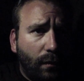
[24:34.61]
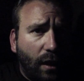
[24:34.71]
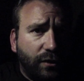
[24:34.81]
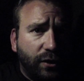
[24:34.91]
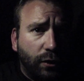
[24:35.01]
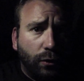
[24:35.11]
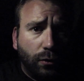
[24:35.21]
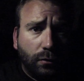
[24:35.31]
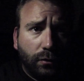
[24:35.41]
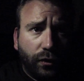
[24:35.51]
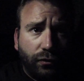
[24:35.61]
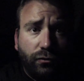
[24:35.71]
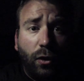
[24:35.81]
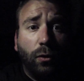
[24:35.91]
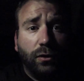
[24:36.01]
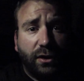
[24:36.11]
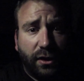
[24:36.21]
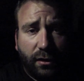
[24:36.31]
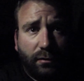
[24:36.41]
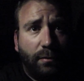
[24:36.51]
So the
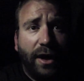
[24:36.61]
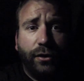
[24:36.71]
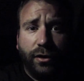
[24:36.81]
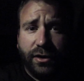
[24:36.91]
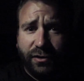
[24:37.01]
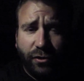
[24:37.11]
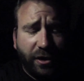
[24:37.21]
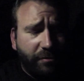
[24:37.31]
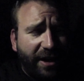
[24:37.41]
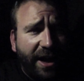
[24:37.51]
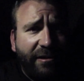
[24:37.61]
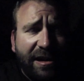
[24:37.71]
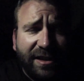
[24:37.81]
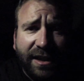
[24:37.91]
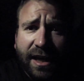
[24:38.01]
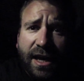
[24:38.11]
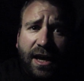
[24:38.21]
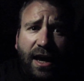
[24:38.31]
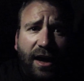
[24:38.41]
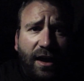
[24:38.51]
roads, my goodness, the roads are pretty hair-raising.
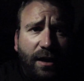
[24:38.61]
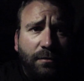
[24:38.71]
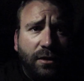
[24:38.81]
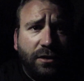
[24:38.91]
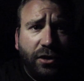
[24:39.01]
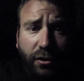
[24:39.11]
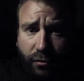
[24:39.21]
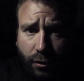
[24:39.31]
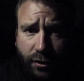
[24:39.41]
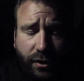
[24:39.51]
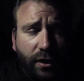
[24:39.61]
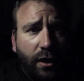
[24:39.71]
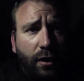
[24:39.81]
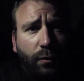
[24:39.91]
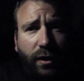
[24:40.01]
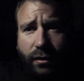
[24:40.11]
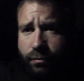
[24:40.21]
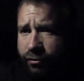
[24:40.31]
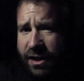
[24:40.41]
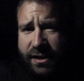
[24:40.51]
Dirt roads with
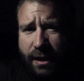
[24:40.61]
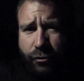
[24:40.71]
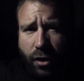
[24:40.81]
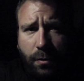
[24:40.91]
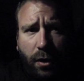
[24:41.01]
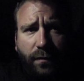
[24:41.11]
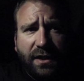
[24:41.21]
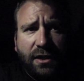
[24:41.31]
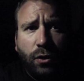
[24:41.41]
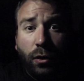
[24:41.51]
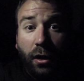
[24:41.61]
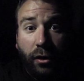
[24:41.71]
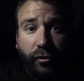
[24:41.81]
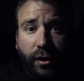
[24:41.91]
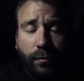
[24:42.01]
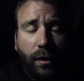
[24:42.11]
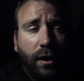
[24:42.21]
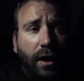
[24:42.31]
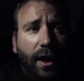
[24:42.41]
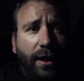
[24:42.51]
pretty steep drop-offs and no guardrail.
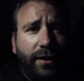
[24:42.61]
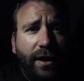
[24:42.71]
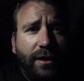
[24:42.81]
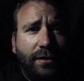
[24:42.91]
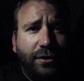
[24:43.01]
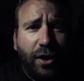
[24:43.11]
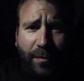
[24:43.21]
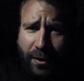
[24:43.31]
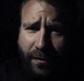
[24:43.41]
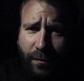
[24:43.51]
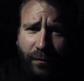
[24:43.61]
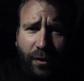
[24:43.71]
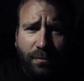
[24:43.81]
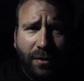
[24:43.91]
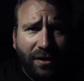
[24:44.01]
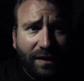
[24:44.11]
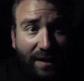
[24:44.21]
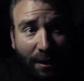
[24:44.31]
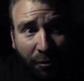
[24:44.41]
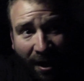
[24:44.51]
And then to top it off, we've got mud, and
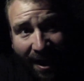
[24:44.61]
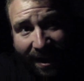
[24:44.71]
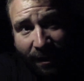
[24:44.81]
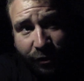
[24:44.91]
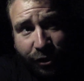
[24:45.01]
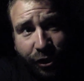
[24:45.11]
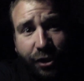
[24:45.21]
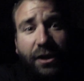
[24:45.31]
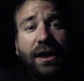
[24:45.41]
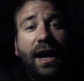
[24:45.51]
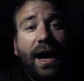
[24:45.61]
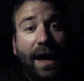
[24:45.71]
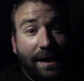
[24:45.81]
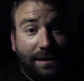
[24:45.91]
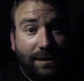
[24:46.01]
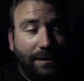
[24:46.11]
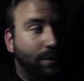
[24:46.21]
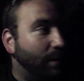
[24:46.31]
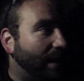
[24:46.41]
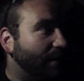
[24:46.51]
now we're at a high altitude, ice as
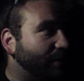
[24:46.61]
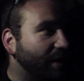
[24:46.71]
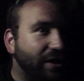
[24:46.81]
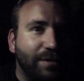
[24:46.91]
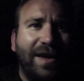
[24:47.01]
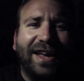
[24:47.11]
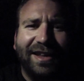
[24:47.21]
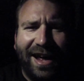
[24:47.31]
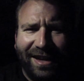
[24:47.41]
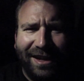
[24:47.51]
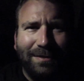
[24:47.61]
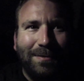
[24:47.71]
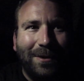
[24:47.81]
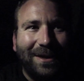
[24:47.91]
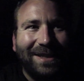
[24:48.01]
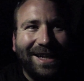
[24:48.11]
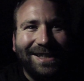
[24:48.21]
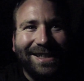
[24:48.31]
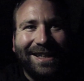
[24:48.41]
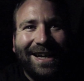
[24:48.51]
well, just to make it that little bit more exciting.